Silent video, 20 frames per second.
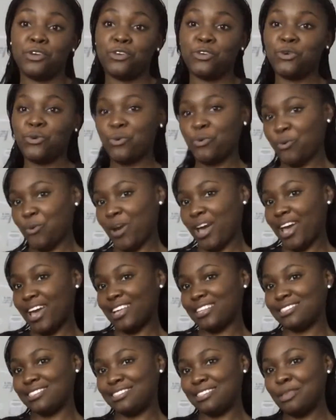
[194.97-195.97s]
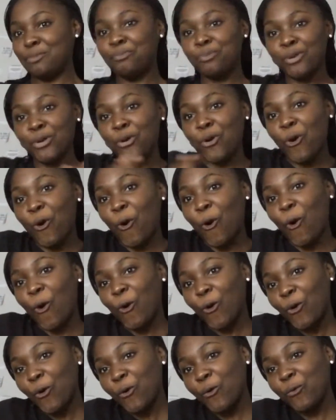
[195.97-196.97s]
you were sleeping
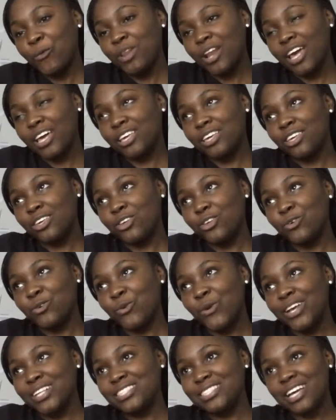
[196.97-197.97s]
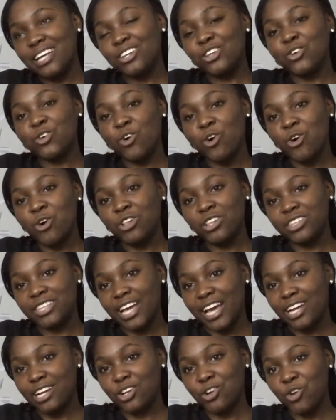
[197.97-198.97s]
all like you were studying all
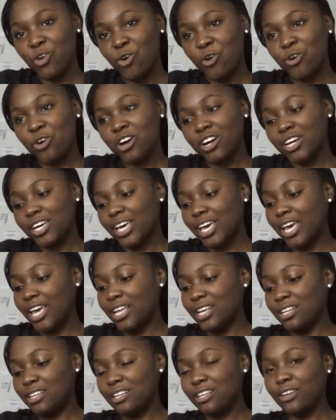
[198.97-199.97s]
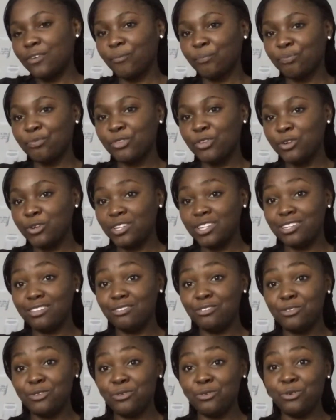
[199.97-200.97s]
night long, and you
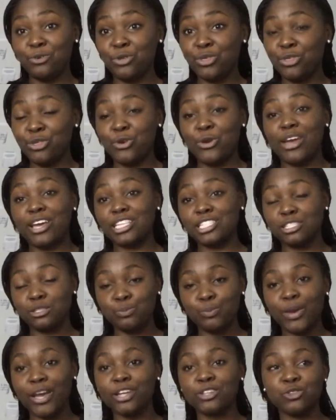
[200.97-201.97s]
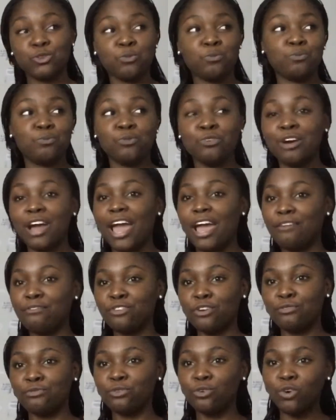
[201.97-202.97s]
you expect to have
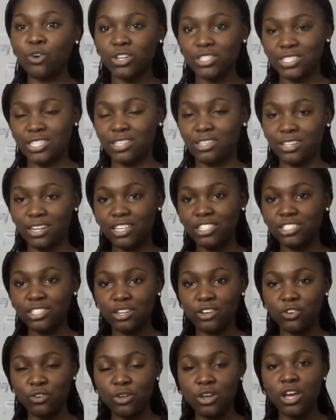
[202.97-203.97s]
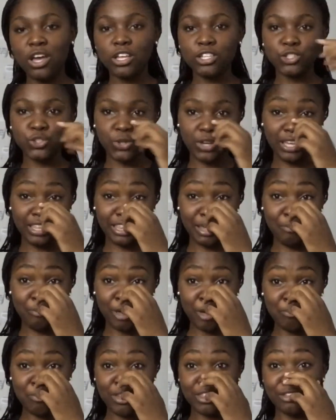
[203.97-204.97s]
your full concentration during the
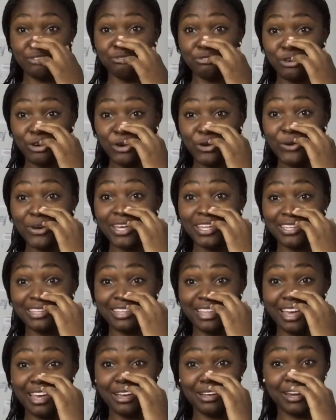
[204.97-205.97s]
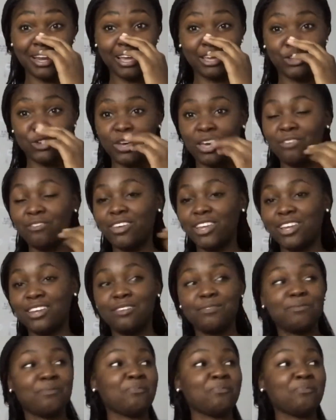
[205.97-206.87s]
paper the following day, like you have an